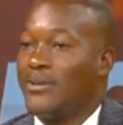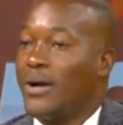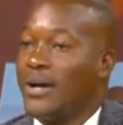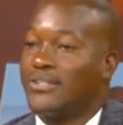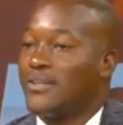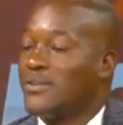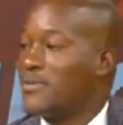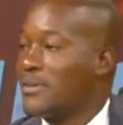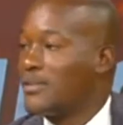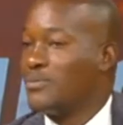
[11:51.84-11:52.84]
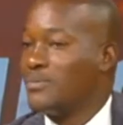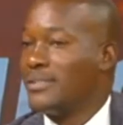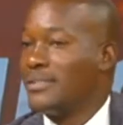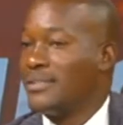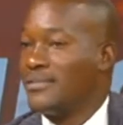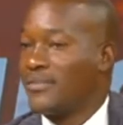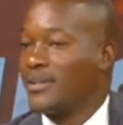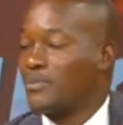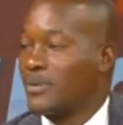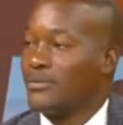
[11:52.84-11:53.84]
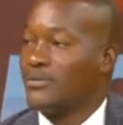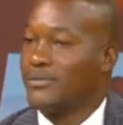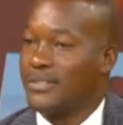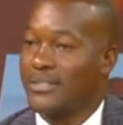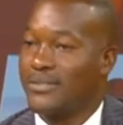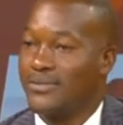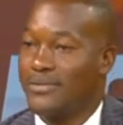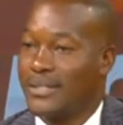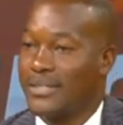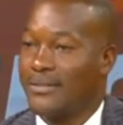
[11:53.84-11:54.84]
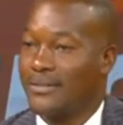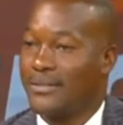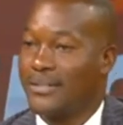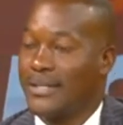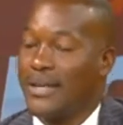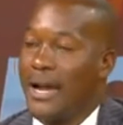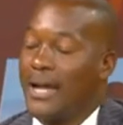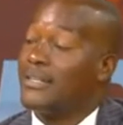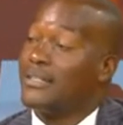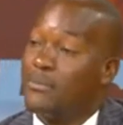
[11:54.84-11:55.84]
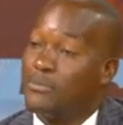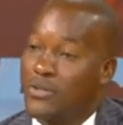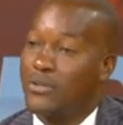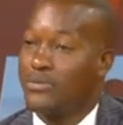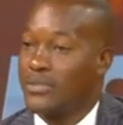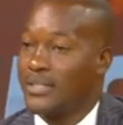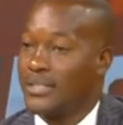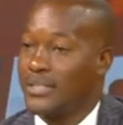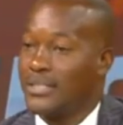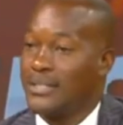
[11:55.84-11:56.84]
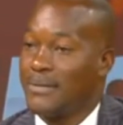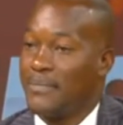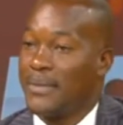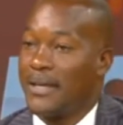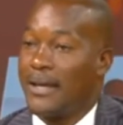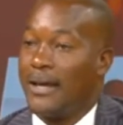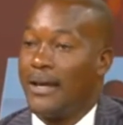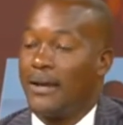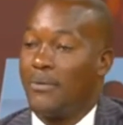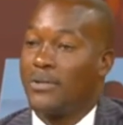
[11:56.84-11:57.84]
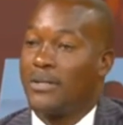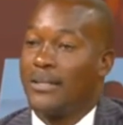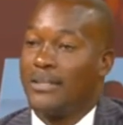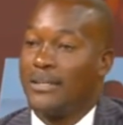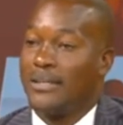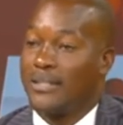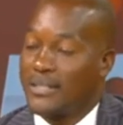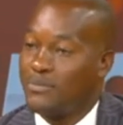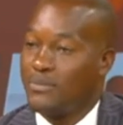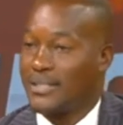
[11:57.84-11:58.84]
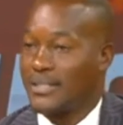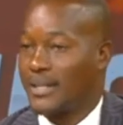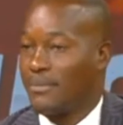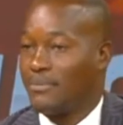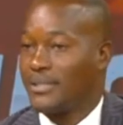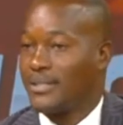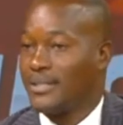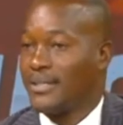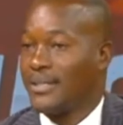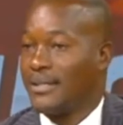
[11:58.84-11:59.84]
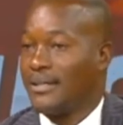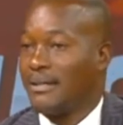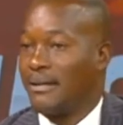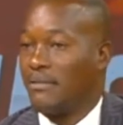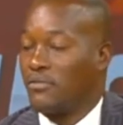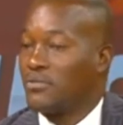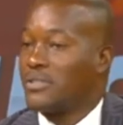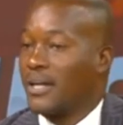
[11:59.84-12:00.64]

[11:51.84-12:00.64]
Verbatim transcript: you're actually going to be the first person to teach junior secondary. Mm mm-hmm. And the term's going to change. Uh, what are the engagement terms? Uh, of course,